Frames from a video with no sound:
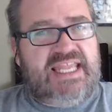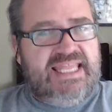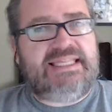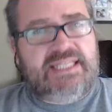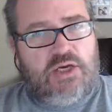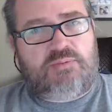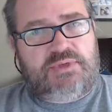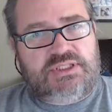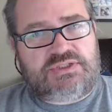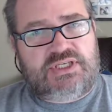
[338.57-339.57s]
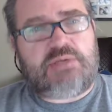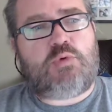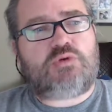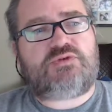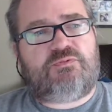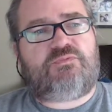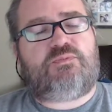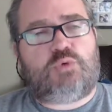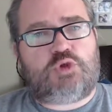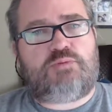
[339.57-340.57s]
in the opening scene.
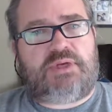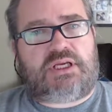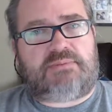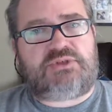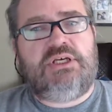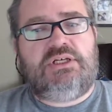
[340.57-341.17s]
We'll do pickups.